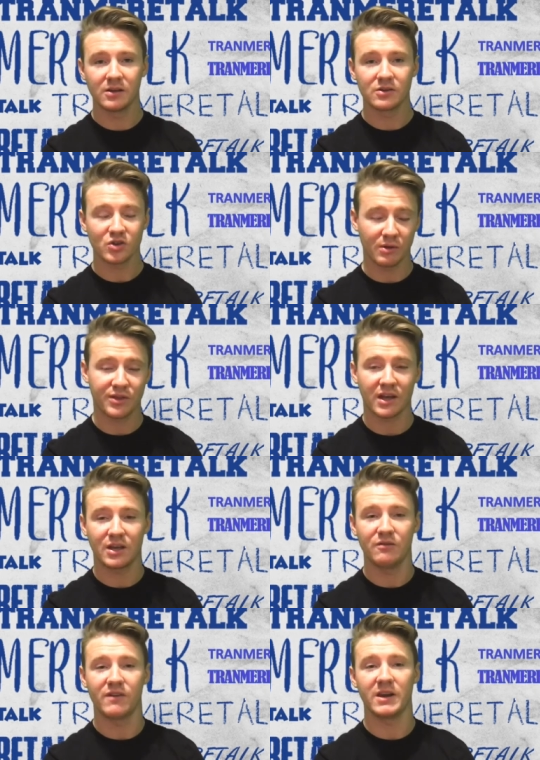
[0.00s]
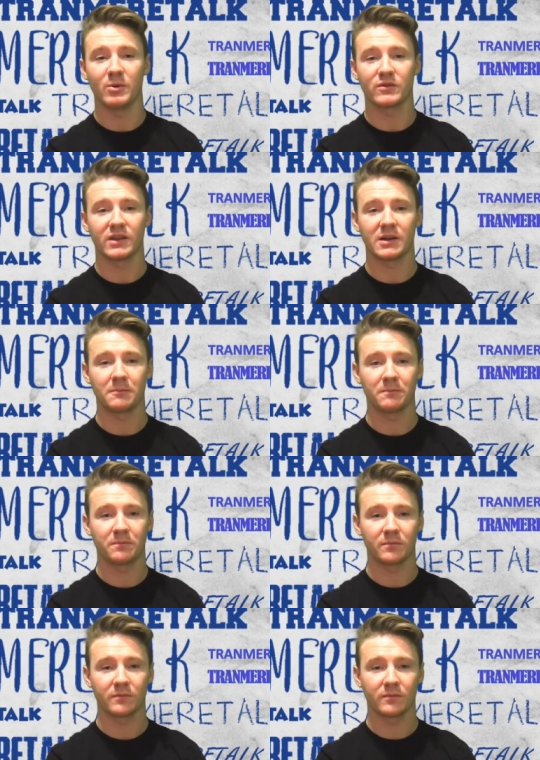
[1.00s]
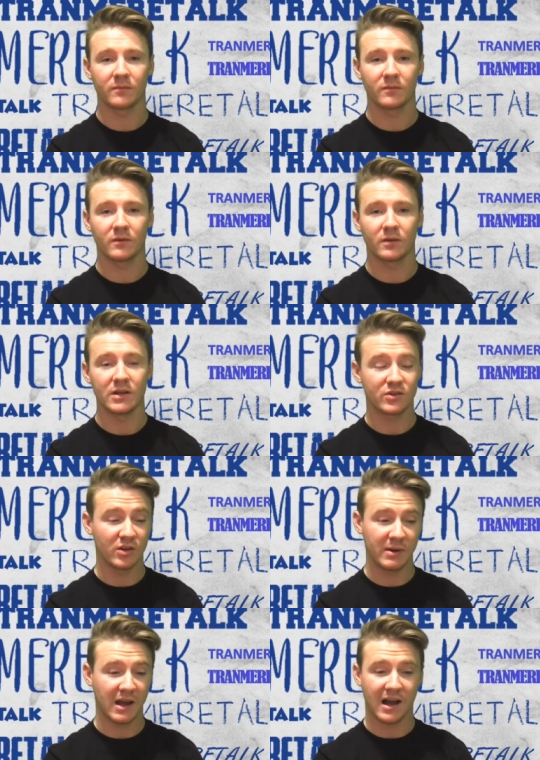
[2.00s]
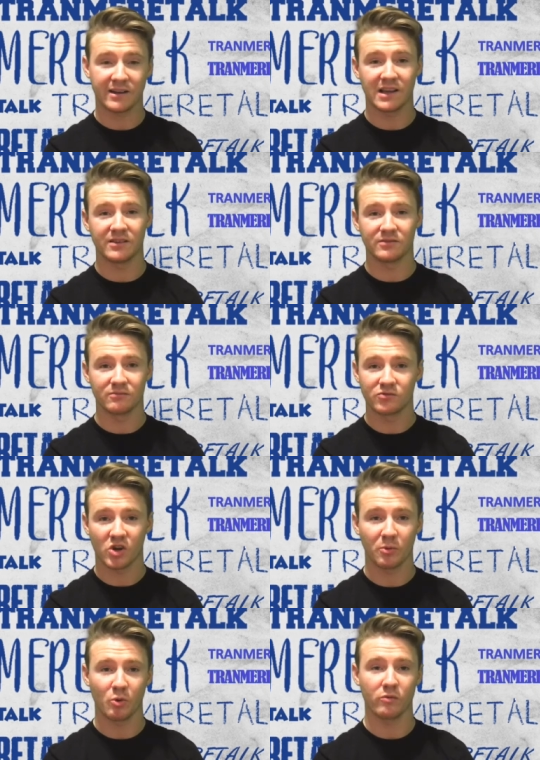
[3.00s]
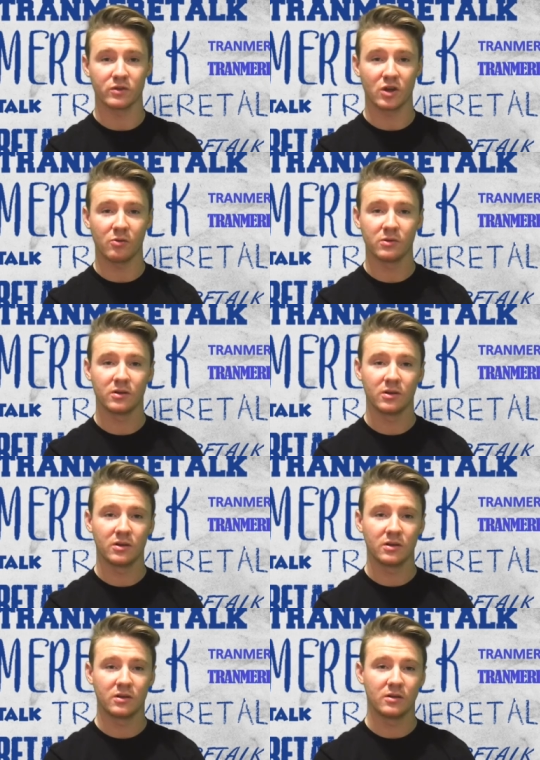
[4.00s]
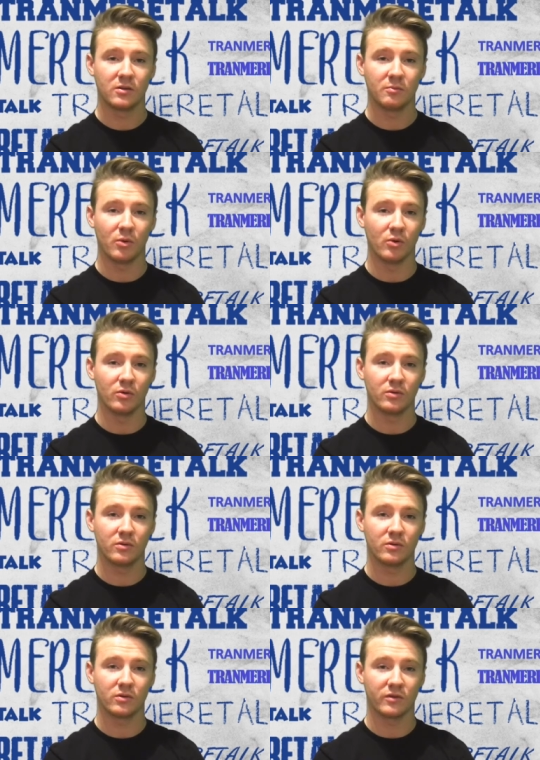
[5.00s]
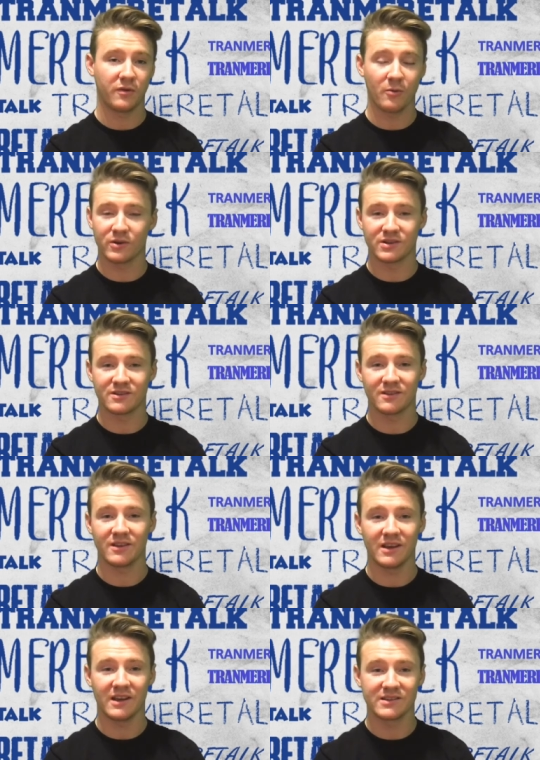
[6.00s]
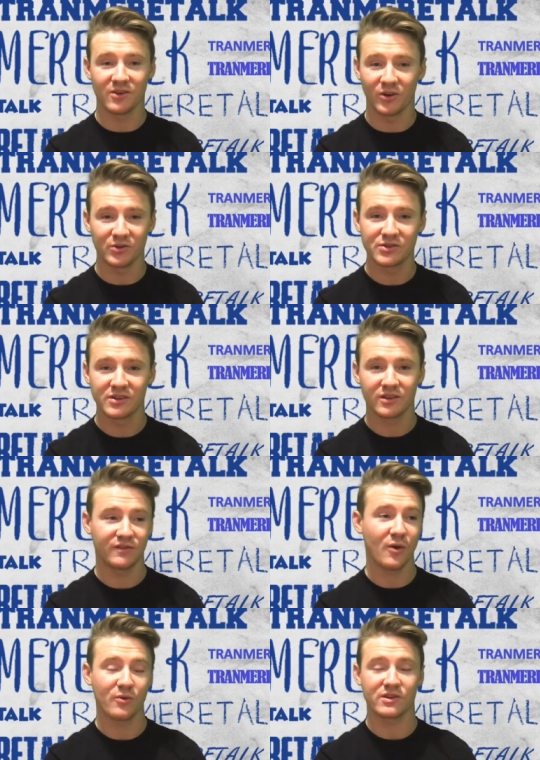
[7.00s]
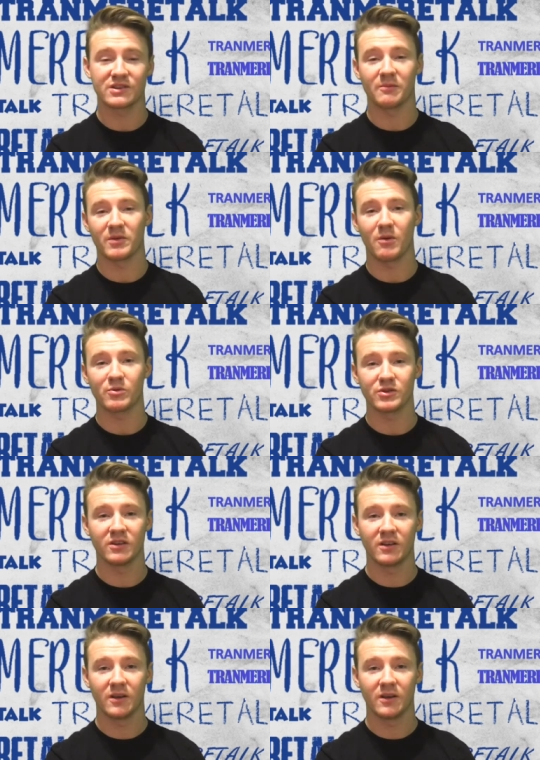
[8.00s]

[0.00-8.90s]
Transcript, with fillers: So we thank you very much for that. It's going to be hard letting Tranmere Rovers go, but the focus isn't on us. The focus is on promotion.